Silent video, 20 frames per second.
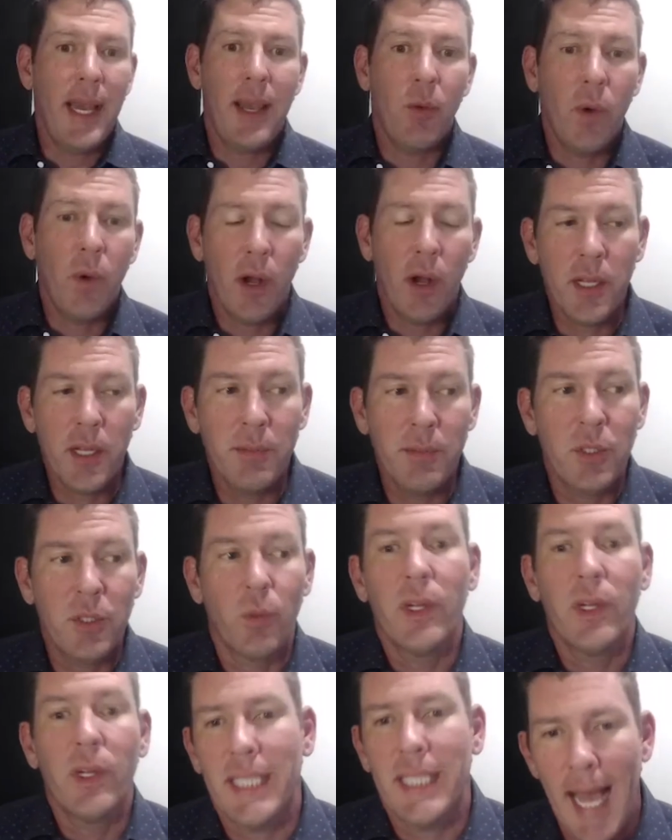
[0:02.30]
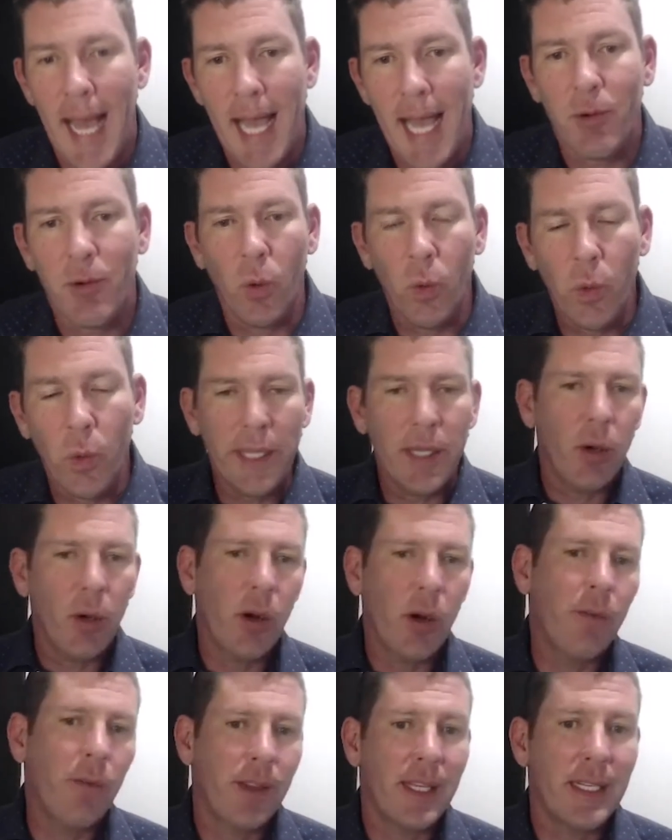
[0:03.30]
Welcome to Realty Hack, where we go
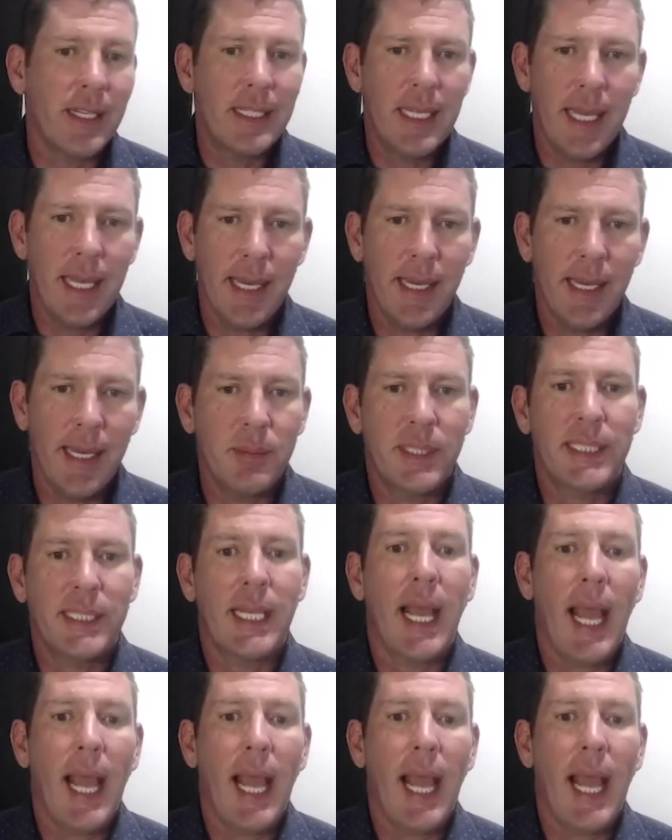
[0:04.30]
over the tips